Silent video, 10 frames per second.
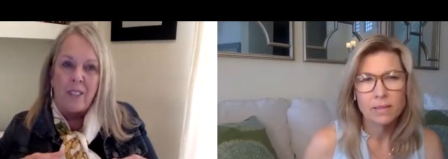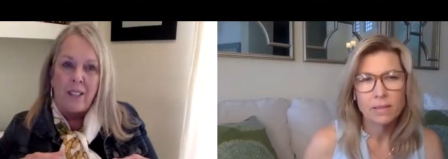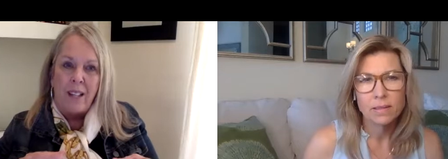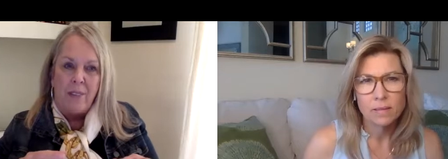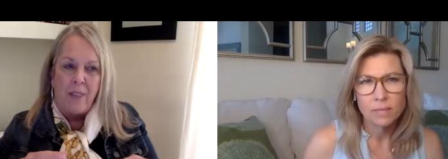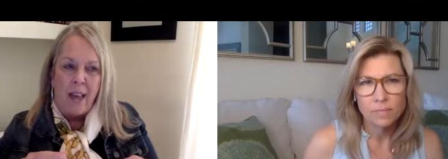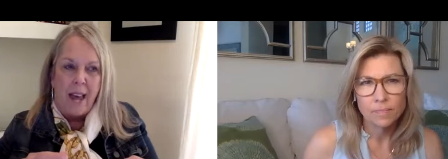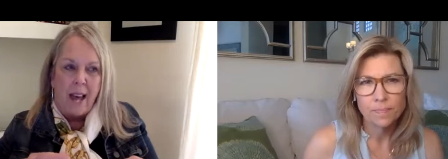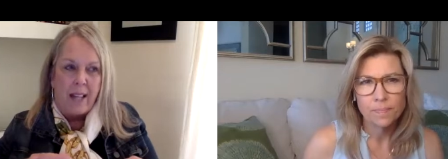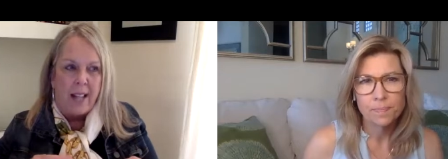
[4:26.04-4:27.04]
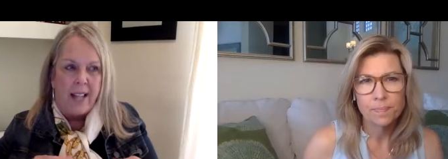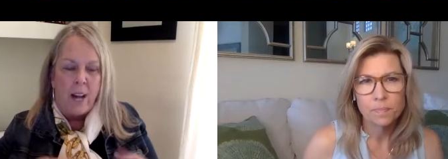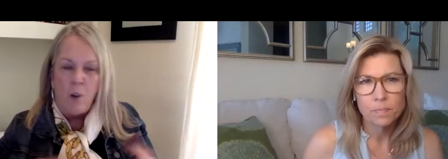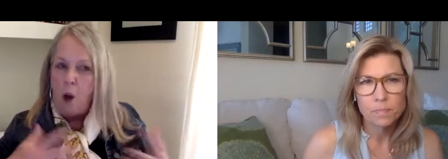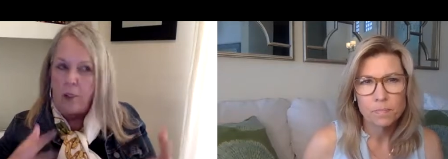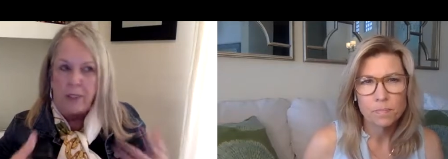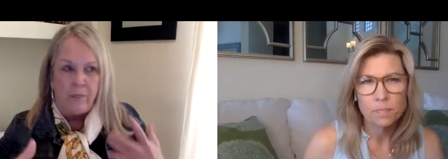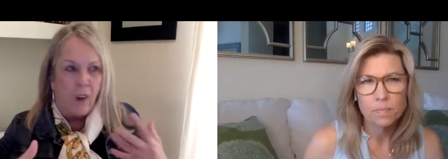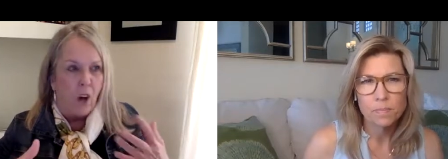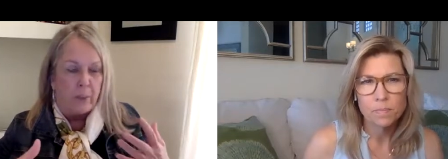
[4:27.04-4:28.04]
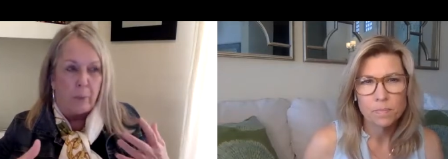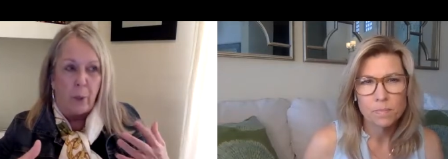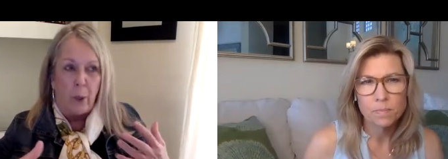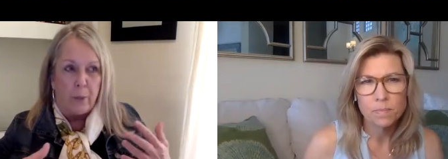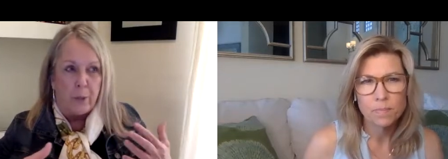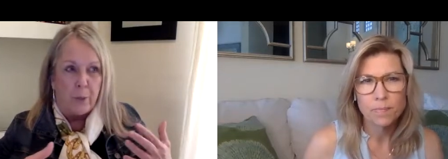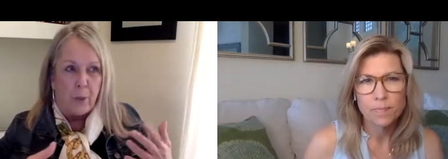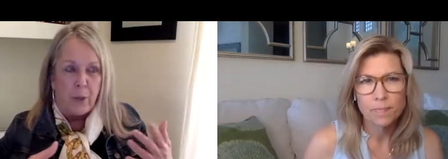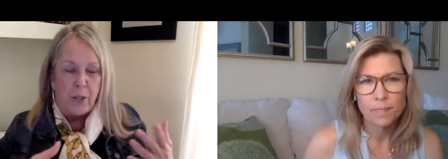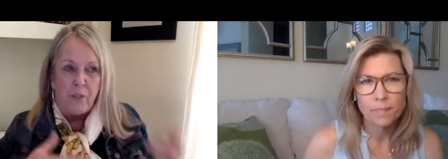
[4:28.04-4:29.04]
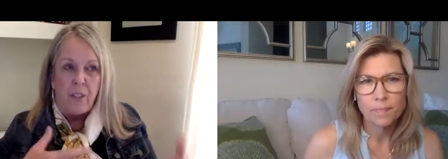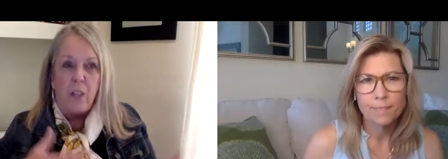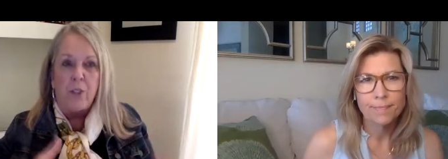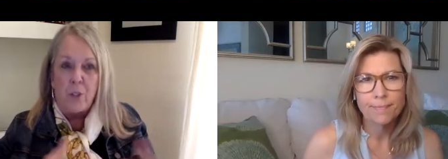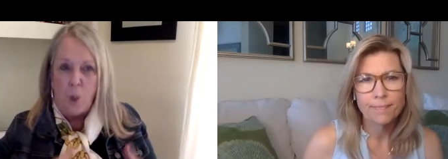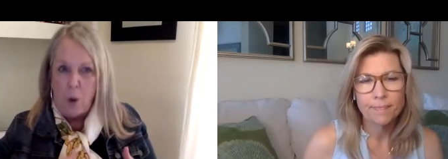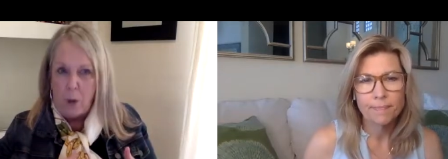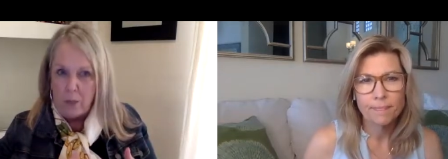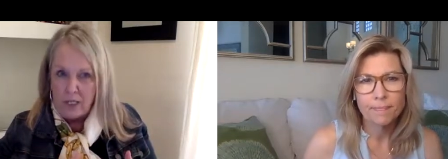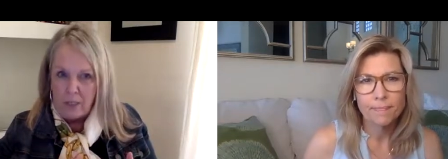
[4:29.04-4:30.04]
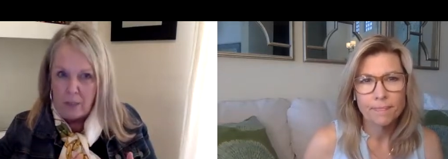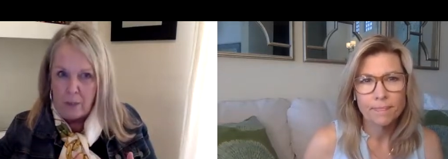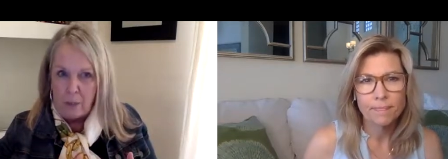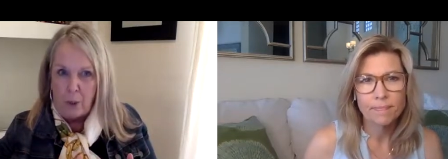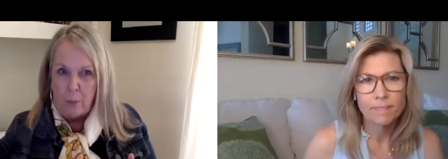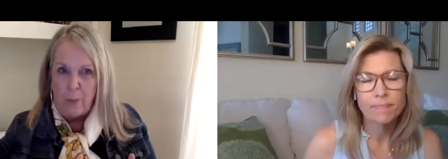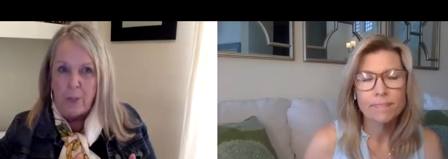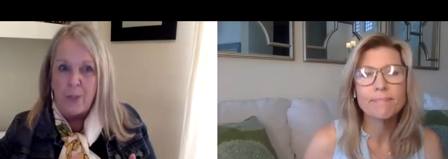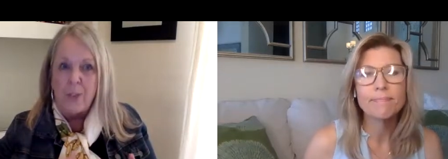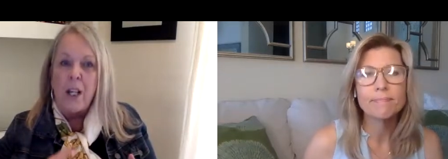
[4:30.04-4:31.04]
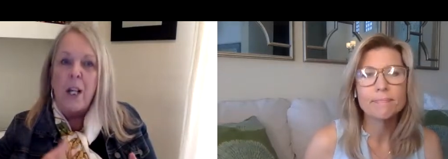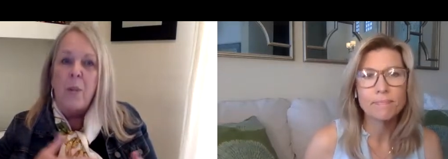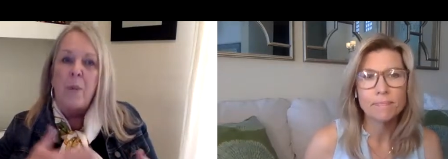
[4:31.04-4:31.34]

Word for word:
Speaker 1: that I now call an evolving purpose because I felt as though I was living my purpose, mm. but